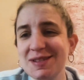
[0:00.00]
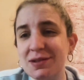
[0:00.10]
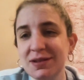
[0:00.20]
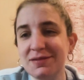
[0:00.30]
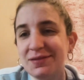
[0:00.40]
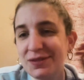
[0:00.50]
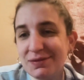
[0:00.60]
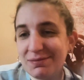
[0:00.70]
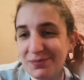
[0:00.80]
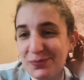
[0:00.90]
a
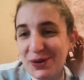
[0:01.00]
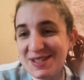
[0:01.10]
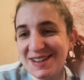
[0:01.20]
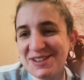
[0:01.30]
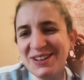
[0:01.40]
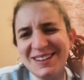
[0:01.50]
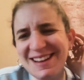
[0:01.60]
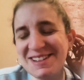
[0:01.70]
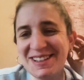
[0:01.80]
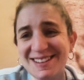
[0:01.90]
presidential
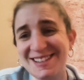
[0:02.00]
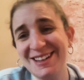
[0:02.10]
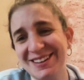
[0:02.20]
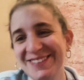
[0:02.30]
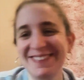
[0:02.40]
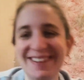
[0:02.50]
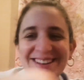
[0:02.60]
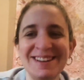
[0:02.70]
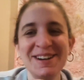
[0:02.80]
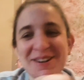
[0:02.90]
election. So
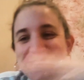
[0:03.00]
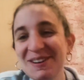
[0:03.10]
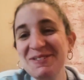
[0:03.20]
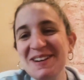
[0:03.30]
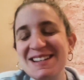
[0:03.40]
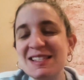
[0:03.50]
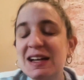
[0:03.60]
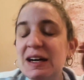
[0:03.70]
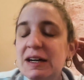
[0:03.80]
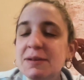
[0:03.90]
what a waste.
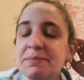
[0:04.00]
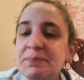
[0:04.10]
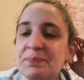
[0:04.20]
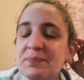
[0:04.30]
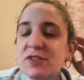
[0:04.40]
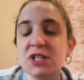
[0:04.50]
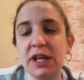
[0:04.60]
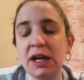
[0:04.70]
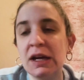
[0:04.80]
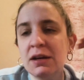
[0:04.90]
Just
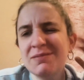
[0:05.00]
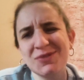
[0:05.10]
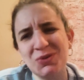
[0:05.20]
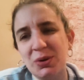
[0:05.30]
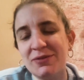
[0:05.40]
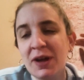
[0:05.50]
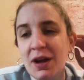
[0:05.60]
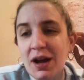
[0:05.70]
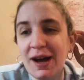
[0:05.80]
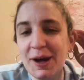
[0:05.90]
kidding, sort of.
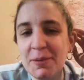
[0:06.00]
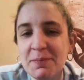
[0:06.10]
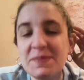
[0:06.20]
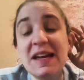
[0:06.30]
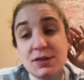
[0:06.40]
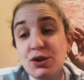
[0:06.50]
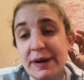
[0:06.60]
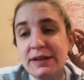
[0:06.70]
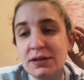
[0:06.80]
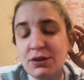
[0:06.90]
Yes, you're
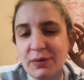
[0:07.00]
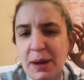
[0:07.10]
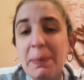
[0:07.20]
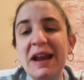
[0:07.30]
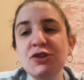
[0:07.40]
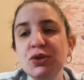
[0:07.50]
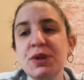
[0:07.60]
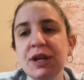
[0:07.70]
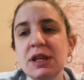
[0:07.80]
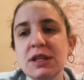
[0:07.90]
right. You're right. But I do
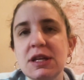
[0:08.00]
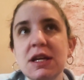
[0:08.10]
think that